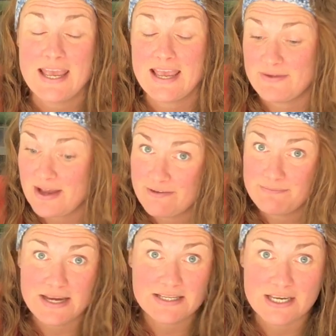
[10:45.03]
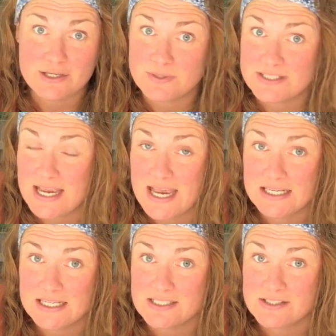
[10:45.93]
If you have made it and you want to tag
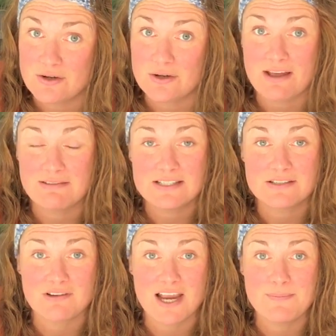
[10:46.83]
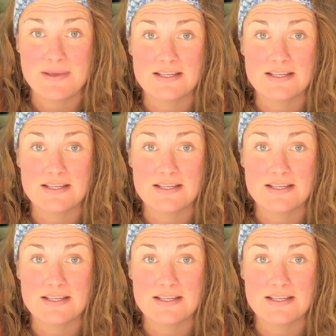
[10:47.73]
us on our Instagram,